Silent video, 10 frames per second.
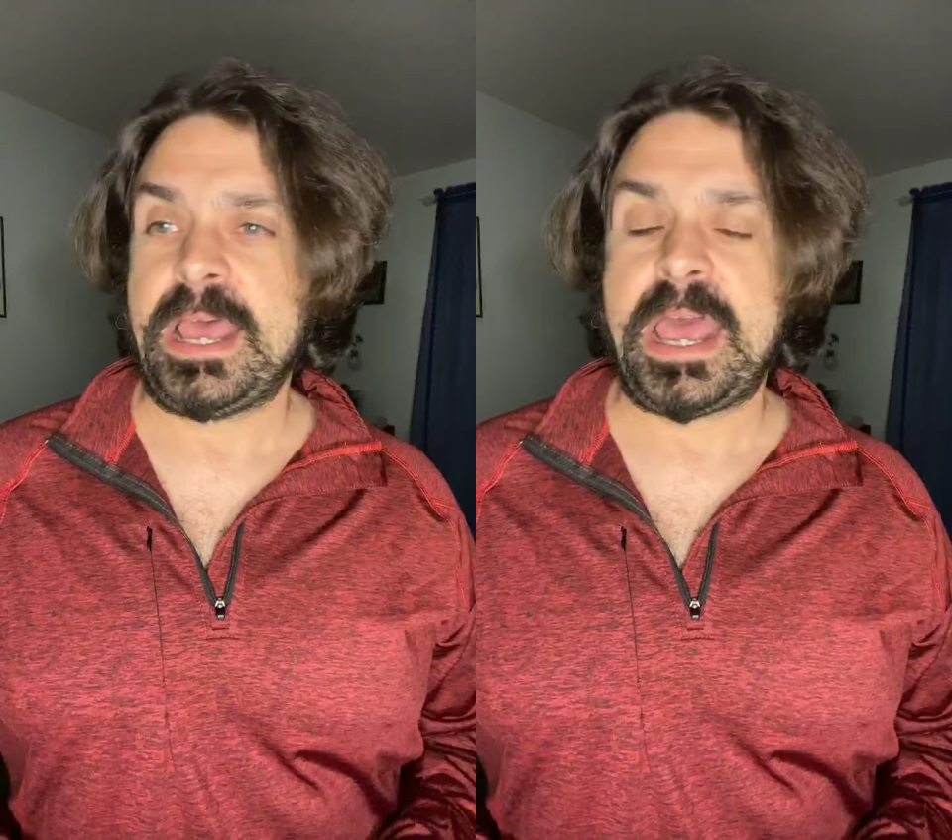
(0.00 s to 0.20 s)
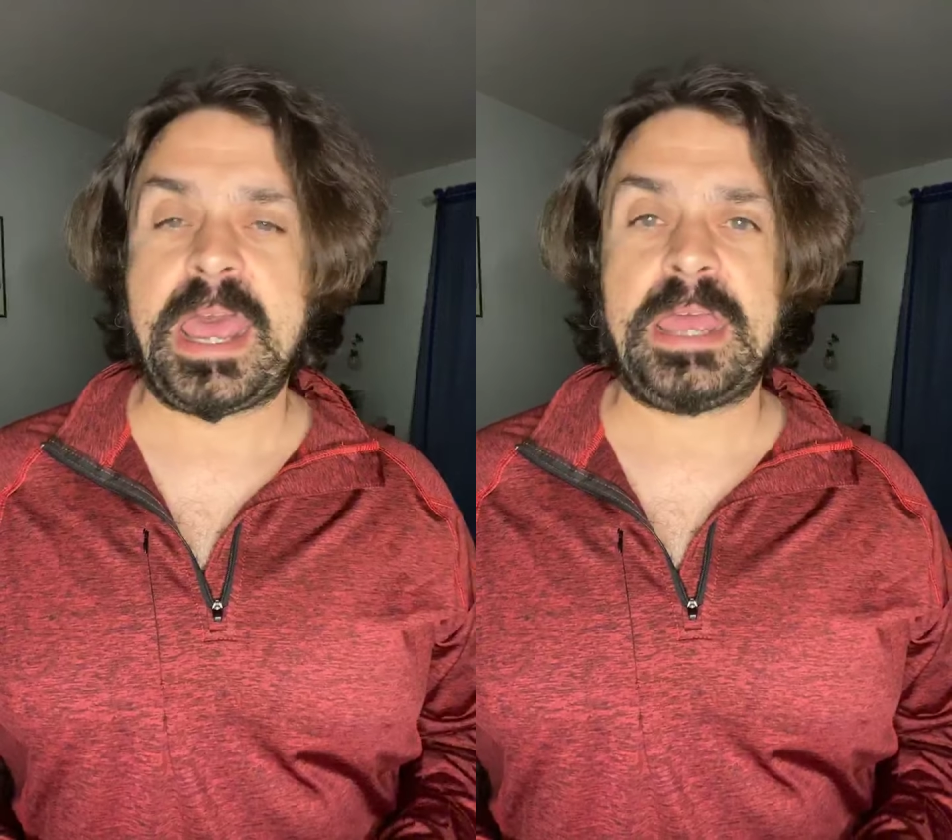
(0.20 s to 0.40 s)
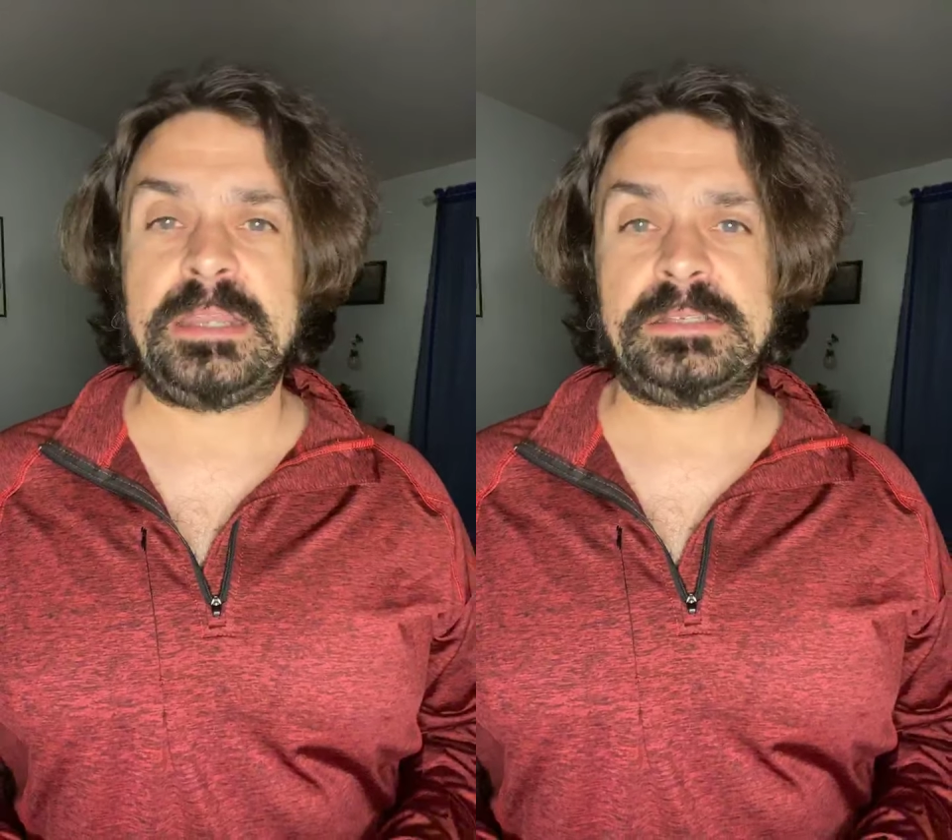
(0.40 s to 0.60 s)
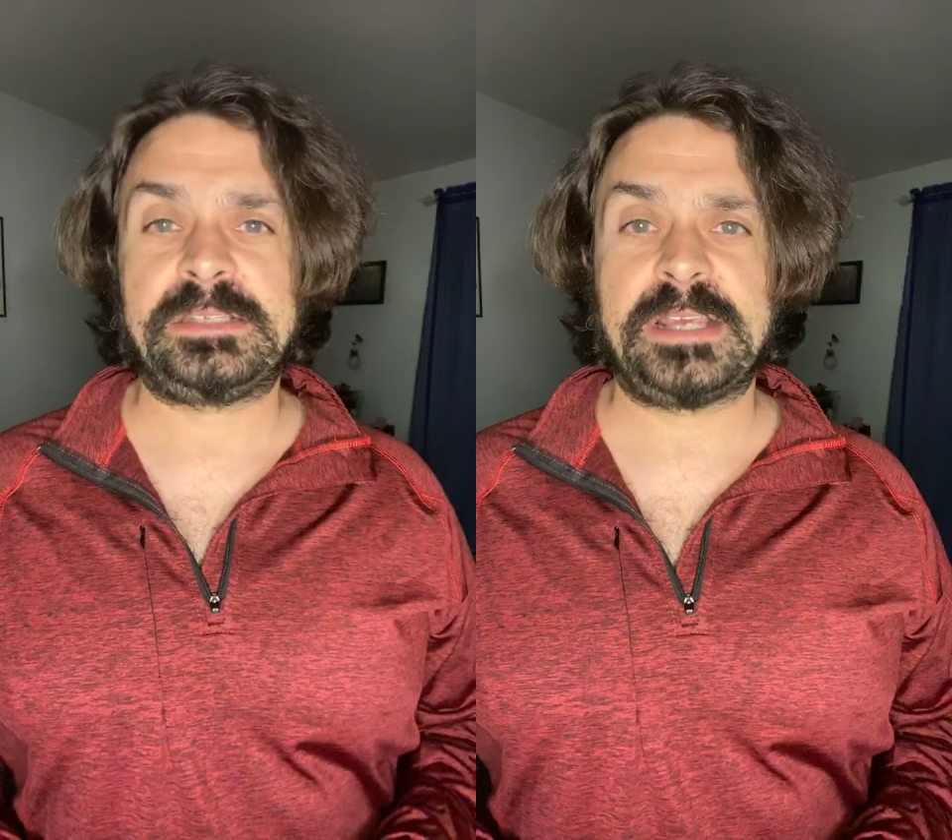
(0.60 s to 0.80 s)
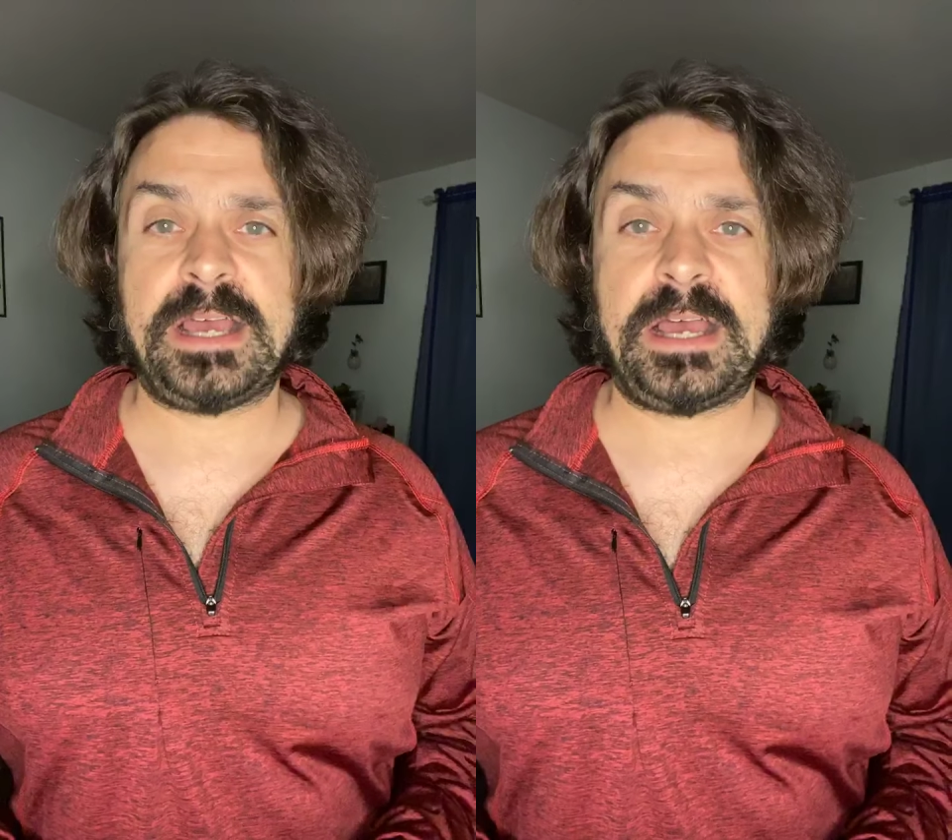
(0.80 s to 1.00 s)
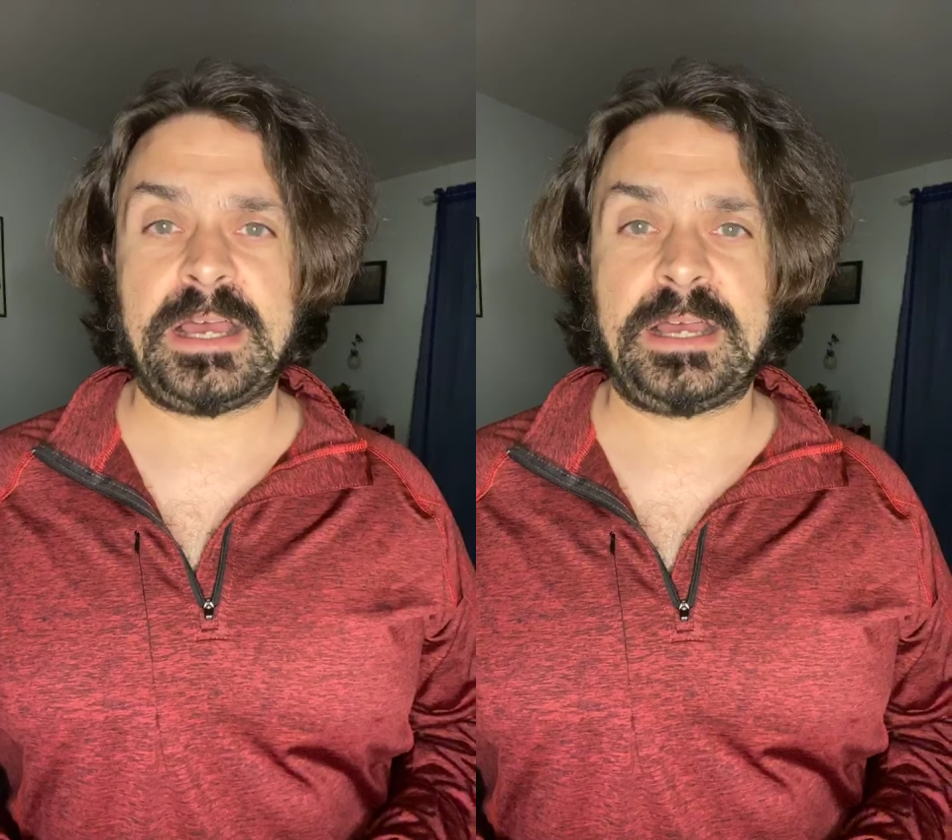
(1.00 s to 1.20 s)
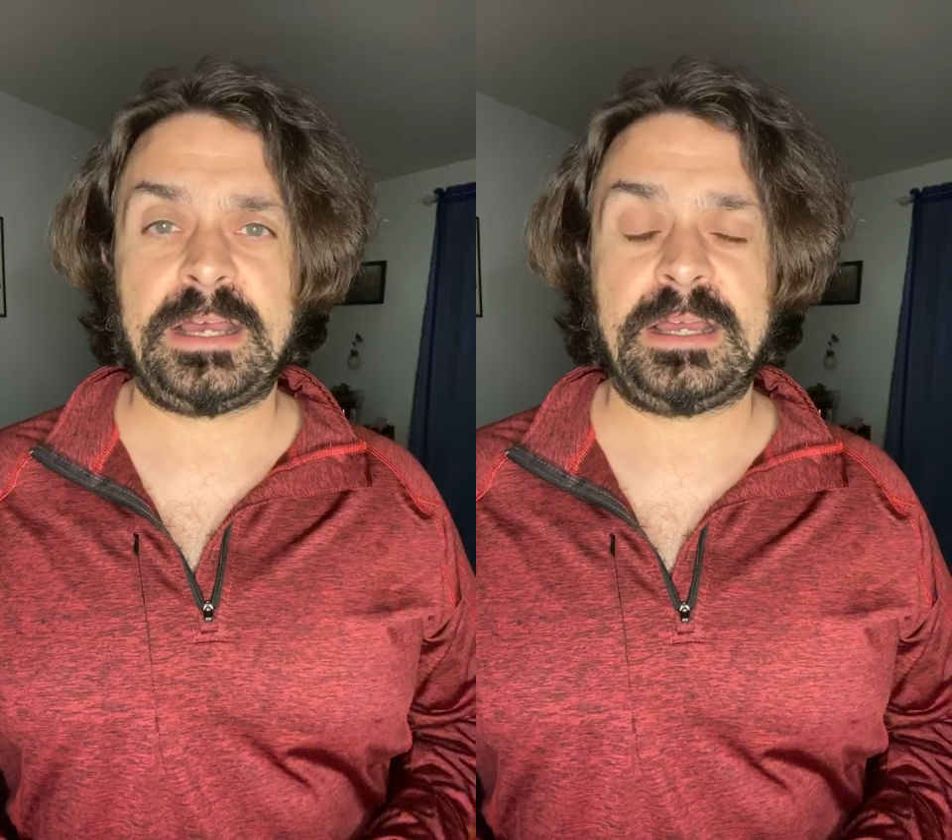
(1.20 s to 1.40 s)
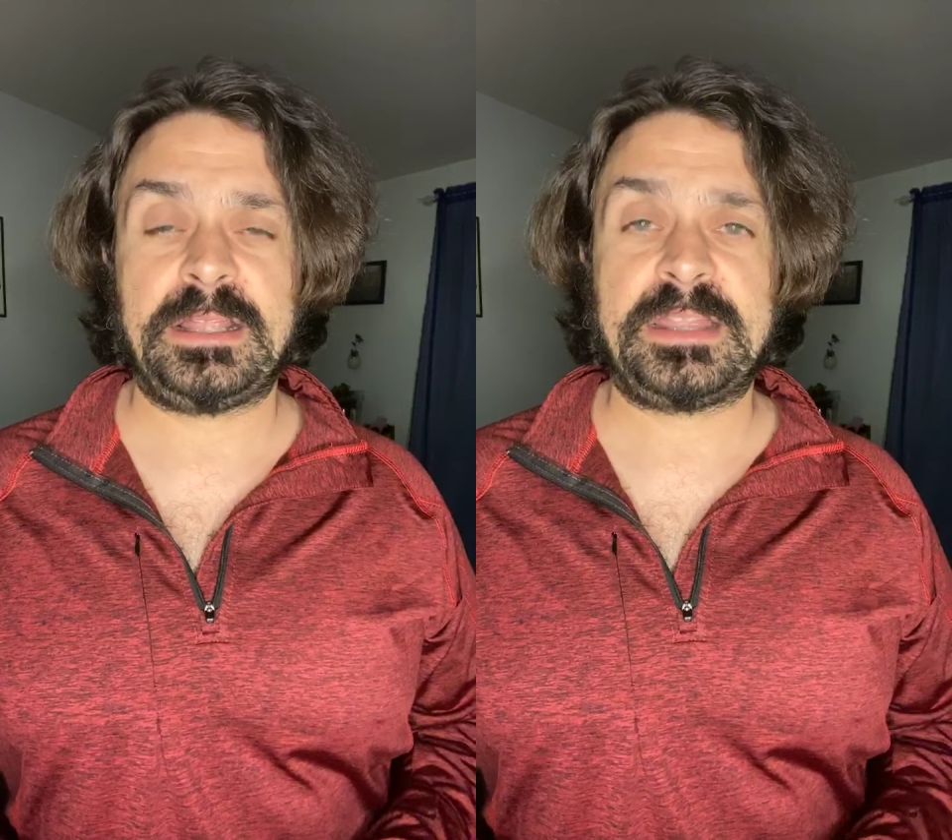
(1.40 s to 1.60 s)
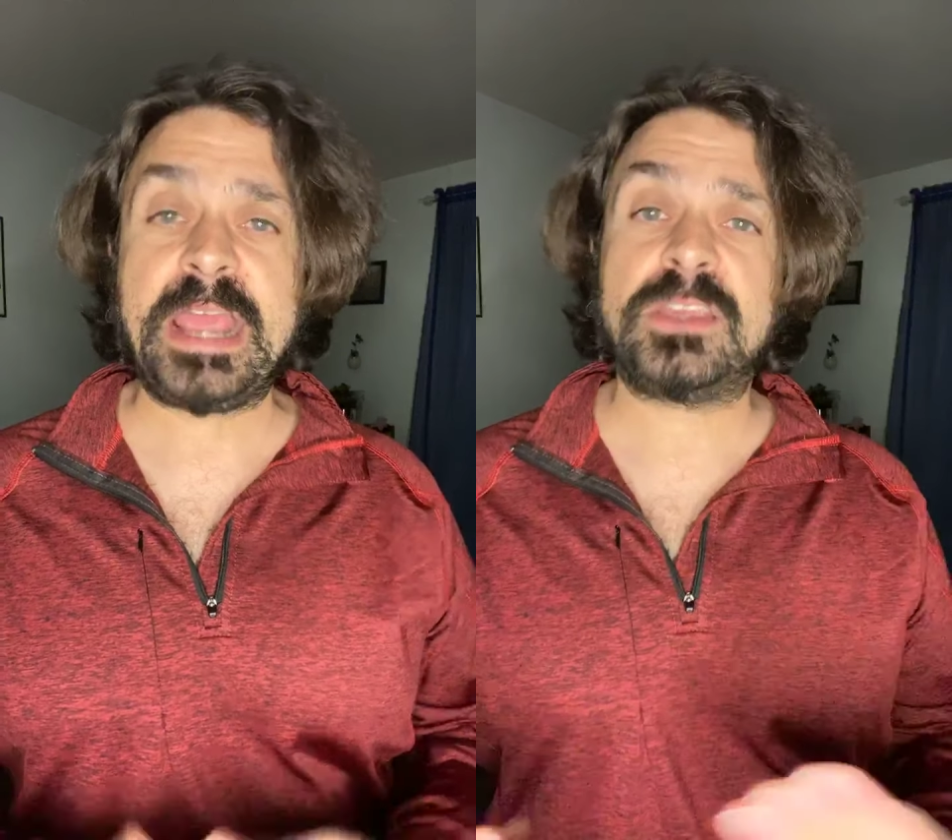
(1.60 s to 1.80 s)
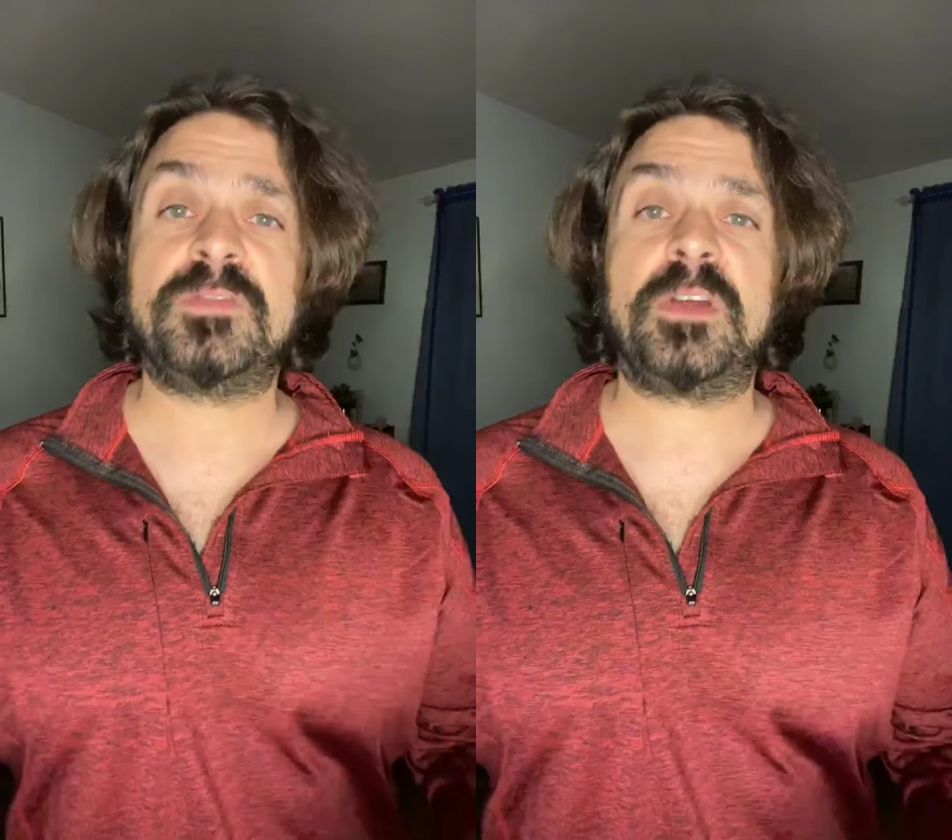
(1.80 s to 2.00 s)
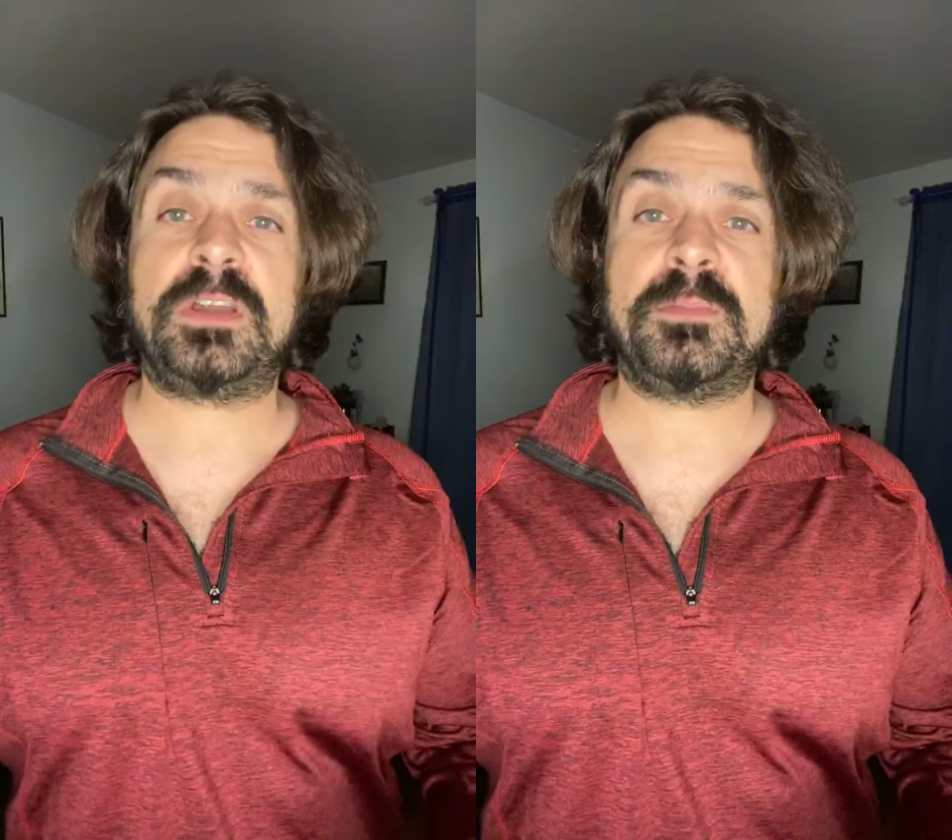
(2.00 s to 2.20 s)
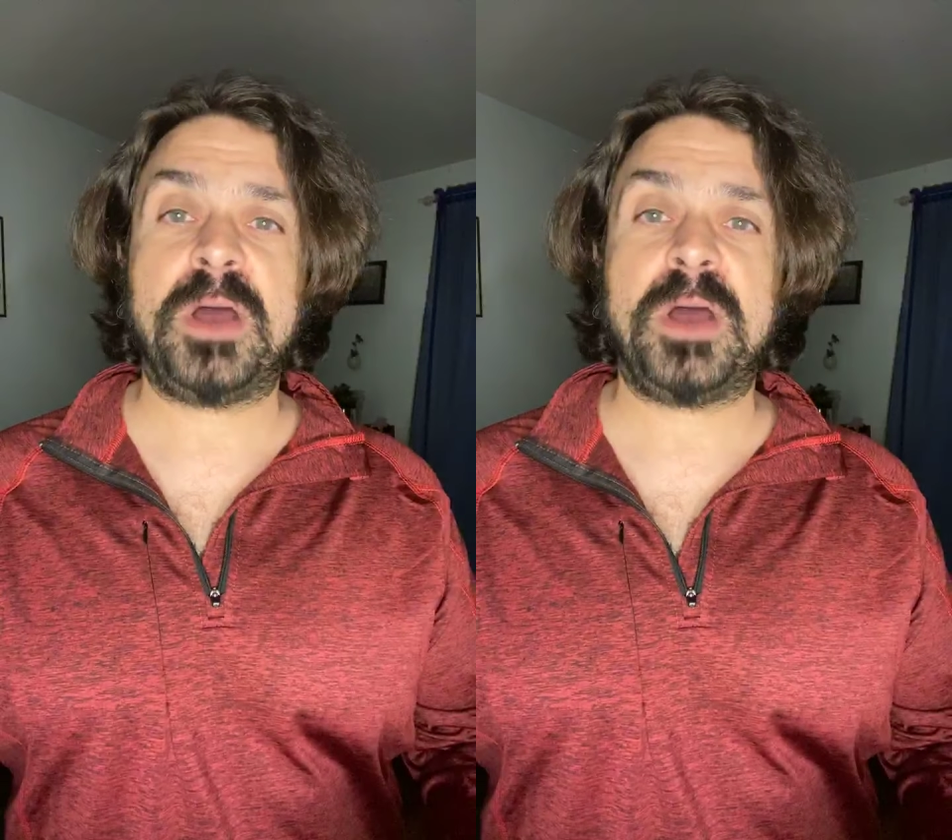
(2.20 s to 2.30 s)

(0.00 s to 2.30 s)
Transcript: And thank you very